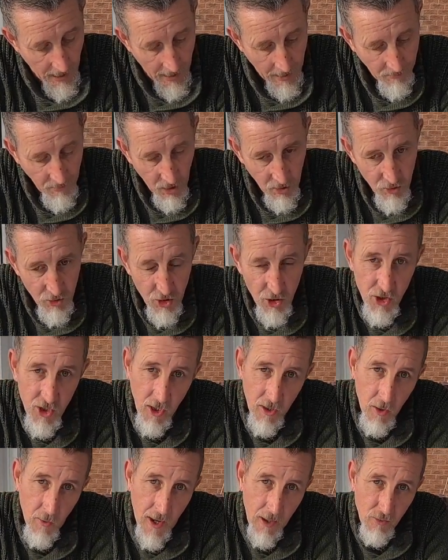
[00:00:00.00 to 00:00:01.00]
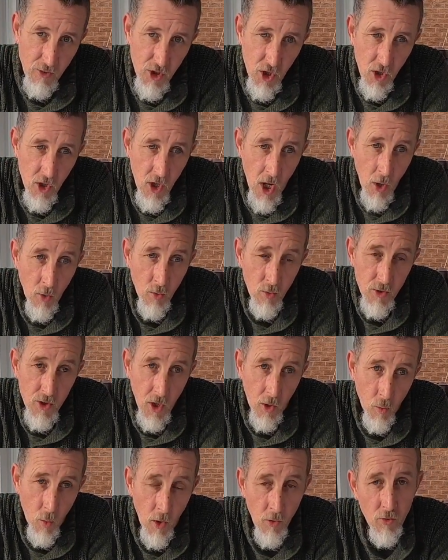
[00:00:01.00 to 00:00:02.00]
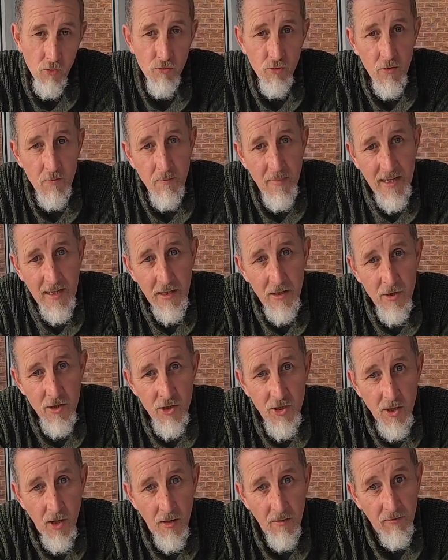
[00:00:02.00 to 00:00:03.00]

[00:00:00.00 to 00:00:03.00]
I'm going to show you how to load 100 meters